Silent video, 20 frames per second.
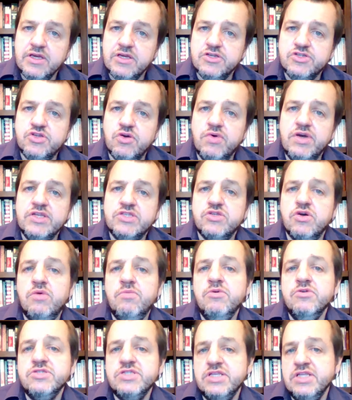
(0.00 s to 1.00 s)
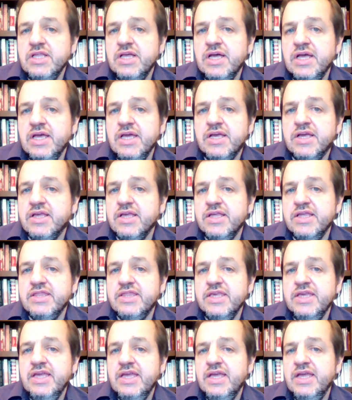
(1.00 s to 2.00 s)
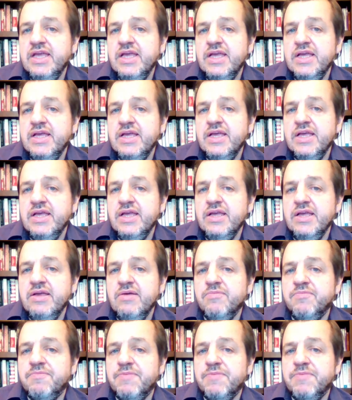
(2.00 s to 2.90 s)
So it's almost like the